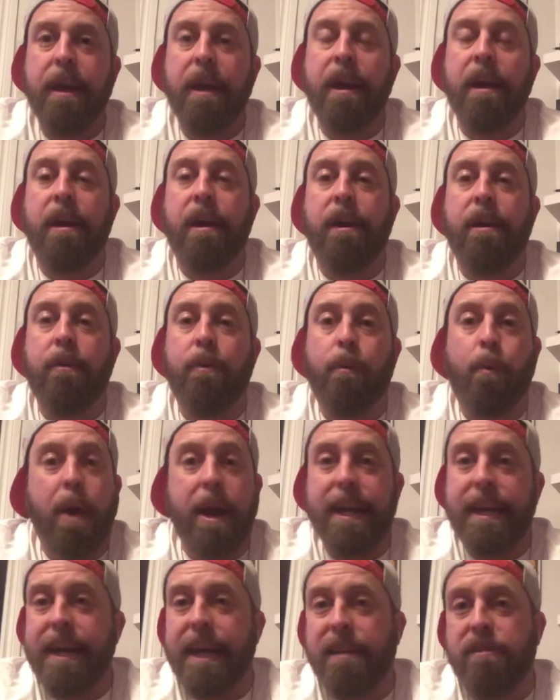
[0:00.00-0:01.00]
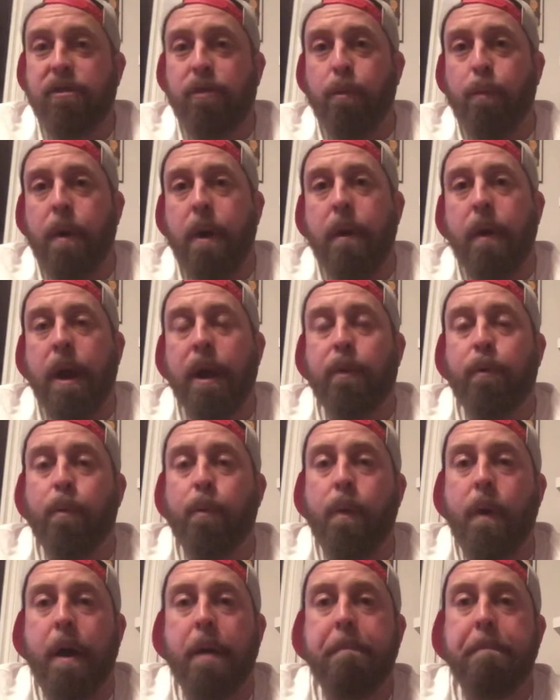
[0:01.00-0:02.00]
right next to where I
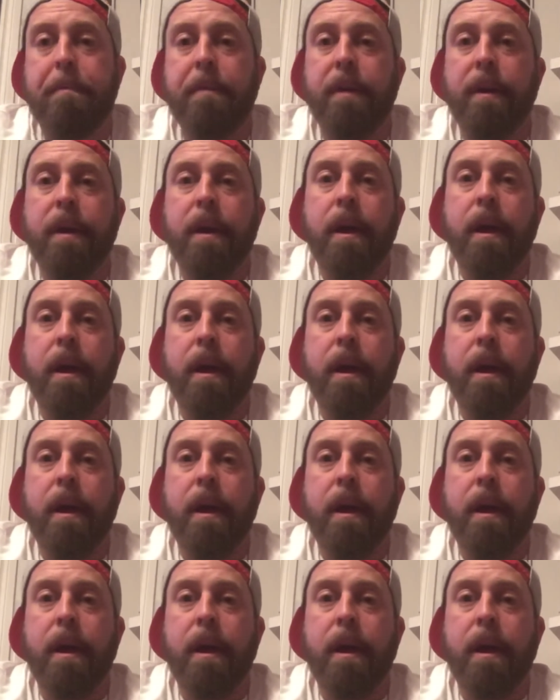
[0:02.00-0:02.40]
grew up,